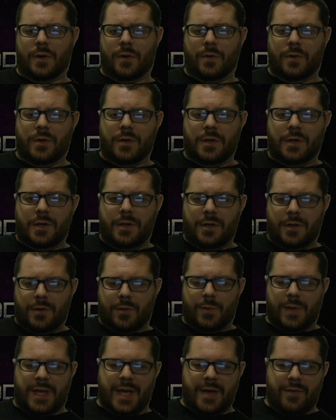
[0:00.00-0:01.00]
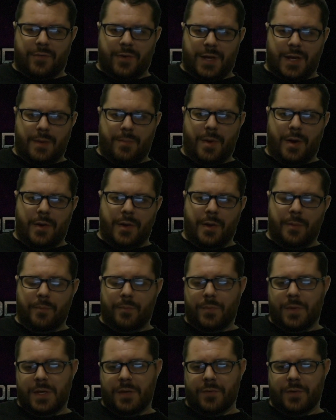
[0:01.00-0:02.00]
So, can't forget about
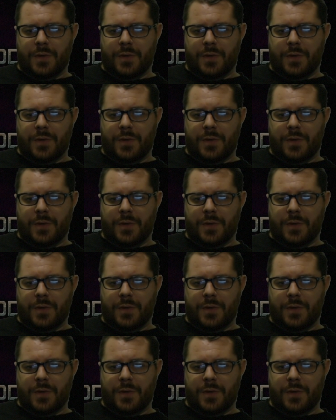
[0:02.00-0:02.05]
him.